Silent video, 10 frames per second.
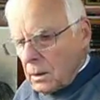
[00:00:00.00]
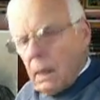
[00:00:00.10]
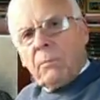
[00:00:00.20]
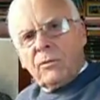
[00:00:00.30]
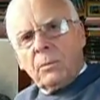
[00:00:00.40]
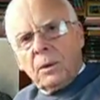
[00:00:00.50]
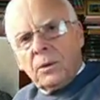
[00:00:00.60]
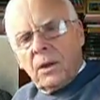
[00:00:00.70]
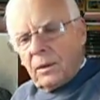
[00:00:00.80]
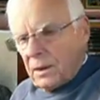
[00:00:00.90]
comfortable,
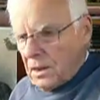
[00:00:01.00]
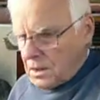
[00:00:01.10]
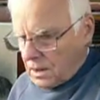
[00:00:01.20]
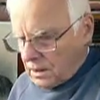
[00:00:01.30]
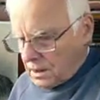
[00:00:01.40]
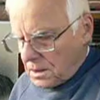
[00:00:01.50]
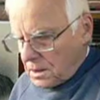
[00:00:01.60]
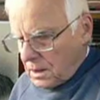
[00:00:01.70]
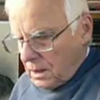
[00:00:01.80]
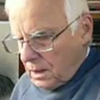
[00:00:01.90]
not least in this
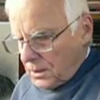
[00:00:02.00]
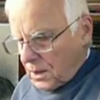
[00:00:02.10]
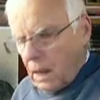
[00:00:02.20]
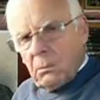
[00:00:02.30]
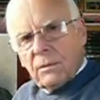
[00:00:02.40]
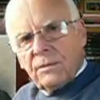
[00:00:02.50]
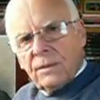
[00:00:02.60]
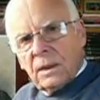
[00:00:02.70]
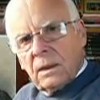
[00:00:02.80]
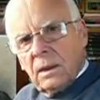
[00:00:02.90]
time of
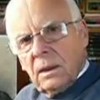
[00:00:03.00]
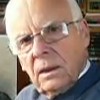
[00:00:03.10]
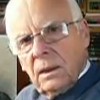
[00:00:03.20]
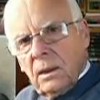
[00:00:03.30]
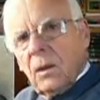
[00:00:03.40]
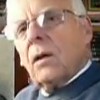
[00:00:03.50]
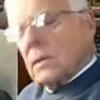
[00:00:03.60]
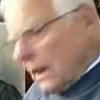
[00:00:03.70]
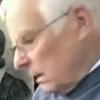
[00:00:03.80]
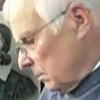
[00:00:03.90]
uh,
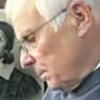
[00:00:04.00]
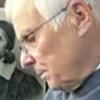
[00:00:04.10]
lockdown?